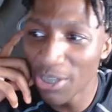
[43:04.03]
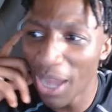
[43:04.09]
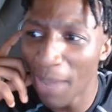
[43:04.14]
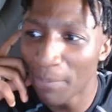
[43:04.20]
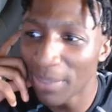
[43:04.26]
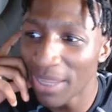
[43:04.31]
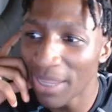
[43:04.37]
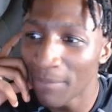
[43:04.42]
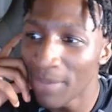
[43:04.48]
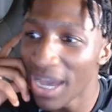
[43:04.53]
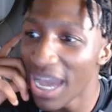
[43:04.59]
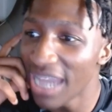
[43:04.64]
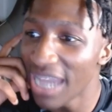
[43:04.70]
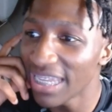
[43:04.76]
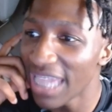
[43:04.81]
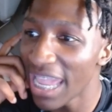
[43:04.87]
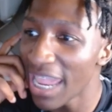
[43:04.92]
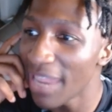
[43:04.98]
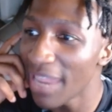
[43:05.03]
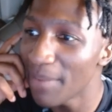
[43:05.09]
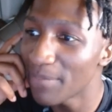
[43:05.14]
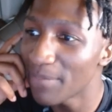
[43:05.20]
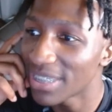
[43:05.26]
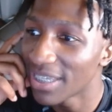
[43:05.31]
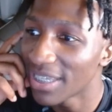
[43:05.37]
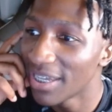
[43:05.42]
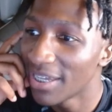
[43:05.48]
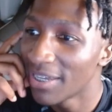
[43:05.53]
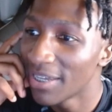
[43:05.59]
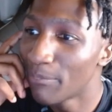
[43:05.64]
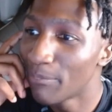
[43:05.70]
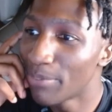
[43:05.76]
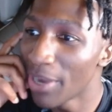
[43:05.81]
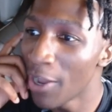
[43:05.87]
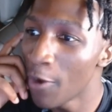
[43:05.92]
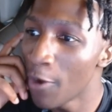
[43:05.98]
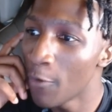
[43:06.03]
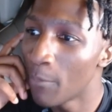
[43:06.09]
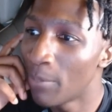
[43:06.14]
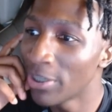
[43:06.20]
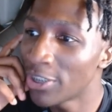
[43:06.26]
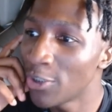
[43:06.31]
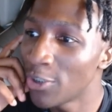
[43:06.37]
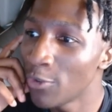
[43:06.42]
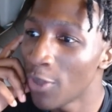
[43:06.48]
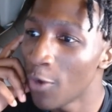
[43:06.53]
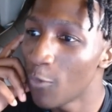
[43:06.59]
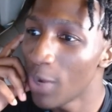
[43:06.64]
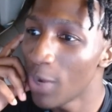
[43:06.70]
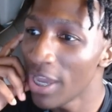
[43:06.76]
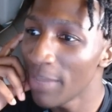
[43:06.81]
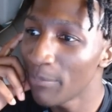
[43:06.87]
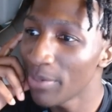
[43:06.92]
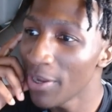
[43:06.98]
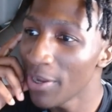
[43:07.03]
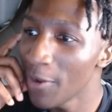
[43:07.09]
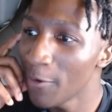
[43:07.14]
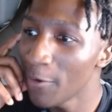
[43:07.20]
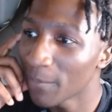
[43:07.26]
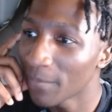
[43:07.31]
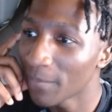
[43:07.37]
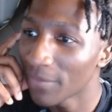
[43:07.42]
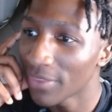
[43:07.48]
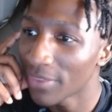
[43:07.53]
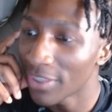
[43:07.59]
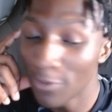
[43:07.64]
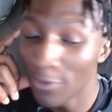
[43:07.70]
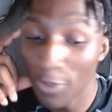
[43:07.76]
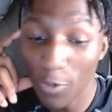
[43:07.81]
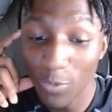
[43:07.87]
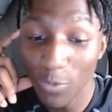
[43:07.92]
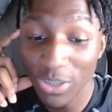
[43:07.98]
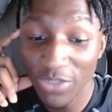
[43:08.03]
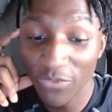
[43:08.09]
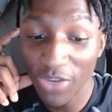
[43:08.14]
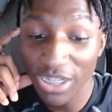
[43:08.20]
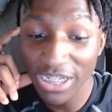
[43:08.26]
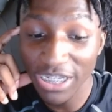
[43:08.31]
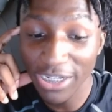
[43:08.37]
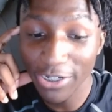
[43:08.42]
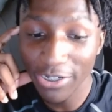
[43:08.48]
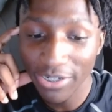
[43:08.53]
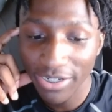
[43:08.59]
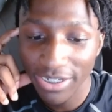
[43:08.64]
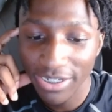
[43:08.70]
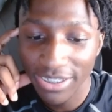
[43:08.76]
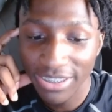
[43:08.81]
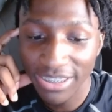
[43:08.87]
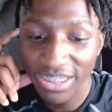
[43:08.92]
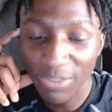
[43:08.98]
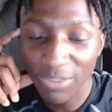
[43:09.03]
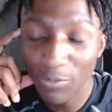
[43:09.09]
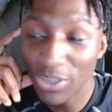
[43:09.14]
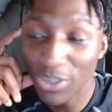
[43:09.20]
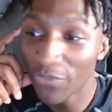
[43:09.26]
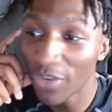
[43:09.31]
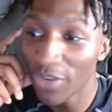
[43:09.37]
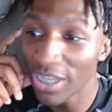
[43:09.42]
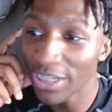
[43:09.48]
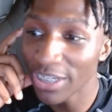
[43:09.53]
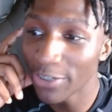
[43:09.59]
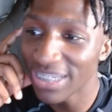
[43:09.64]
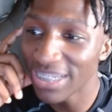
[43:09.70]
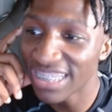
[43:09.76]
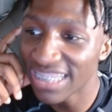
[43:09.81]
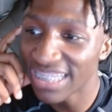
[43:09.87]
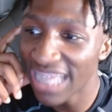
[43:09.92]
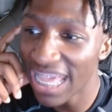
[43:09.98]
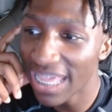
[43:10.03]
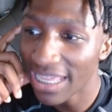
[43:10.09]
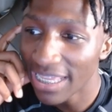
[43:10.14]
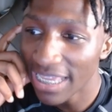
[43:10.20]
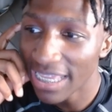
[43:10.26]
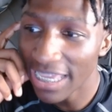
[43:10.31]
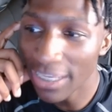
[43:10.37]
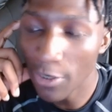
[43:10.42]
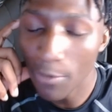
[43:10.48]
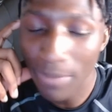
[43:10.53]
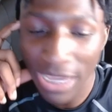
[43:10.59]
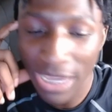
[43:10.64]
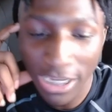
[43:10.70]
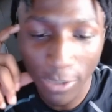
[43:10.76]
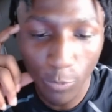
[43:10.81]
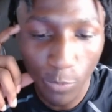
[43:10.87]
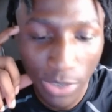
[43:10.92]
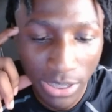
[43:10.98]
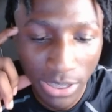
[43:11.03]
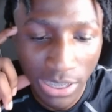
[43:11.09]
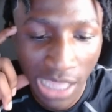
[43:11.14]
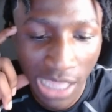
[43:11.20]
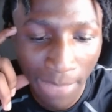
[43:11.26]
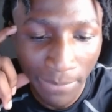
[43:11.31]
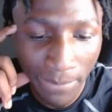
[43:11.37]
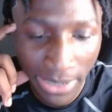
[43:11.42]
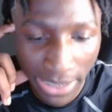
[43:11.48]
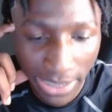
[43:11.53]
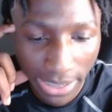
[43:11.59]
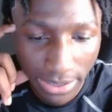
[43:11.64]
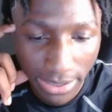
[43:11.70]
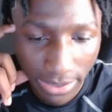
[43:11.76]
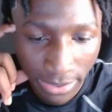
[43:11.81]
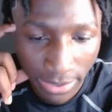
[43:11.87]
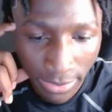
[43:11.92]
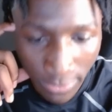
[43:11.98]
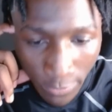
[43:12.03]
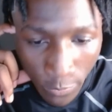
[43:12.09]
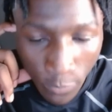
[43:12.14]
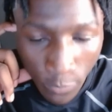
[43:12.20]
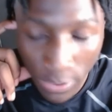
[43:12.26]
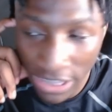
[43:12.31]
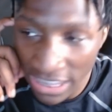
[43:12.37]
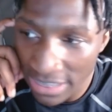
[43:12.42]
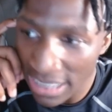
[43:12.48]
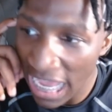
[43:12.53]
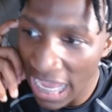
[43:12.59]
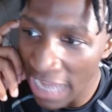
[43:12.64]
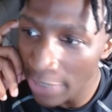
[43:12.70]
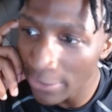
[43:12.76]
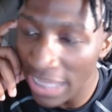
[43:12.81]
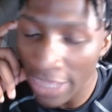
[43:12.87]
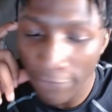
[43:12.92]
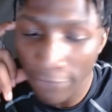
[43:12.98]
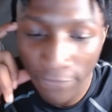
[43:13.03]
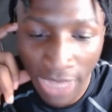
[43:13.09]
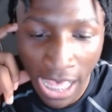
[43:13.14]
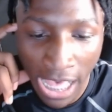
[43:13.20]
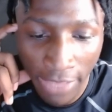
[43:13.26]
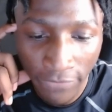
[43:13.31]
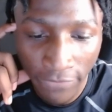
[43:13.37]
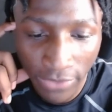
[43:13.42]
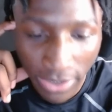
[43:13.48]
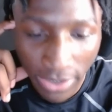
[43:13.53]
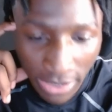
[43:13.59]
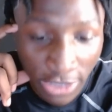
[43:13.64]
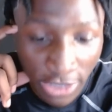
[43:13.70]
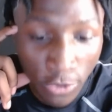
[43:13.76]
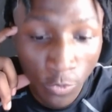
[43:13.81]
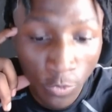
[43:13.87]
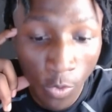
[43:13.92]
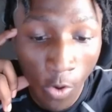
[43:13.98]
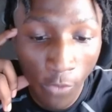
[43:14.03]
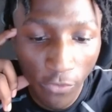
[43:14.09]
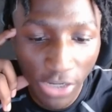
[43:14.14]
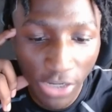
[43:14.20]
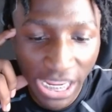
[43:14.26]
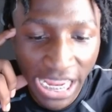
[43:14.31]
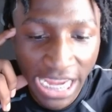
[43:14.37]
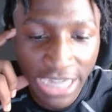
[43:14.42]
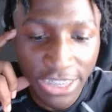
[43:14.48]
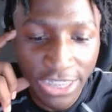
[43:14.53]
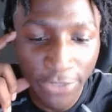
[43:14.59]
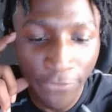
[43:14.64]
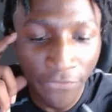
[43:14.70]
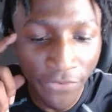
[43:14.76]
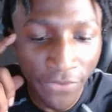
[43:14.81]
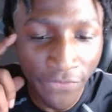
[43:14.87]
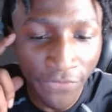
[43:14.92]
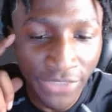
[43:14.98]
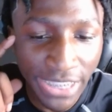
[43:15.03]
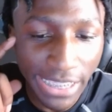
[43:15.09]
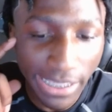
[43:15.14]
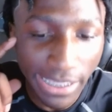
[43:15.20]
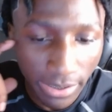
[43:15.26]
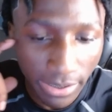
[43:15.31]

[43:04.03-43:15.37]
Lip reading: to play mind games. Bro, but you know what, bro? You know what's funnier? What's funnier is that it don't matter what time it is. You get tired at 5 because you over the age of 50.